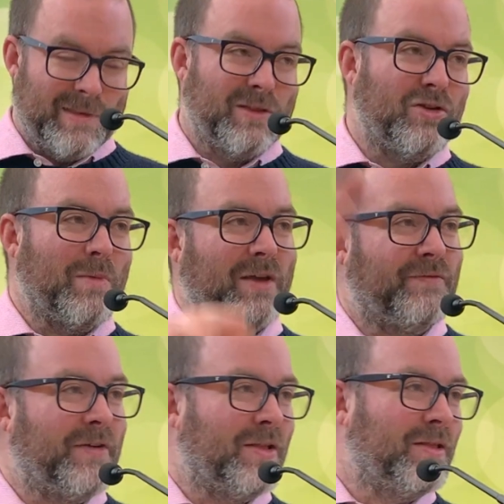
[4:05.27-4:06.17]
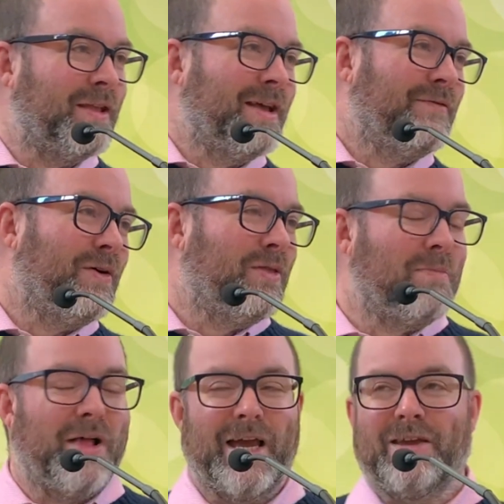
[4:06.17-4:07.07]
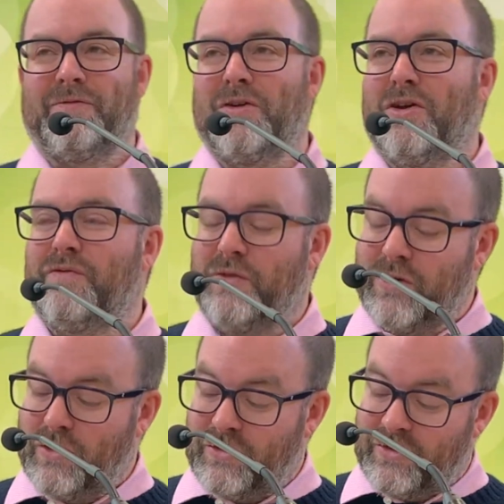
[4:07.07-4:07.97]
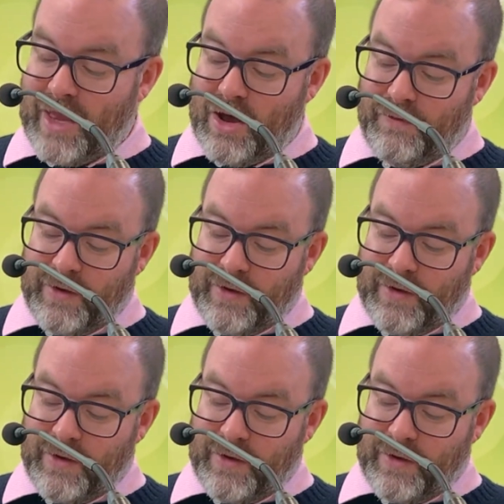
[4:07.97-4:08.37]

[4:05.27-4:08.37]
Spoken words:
You might fill the blank for yourself.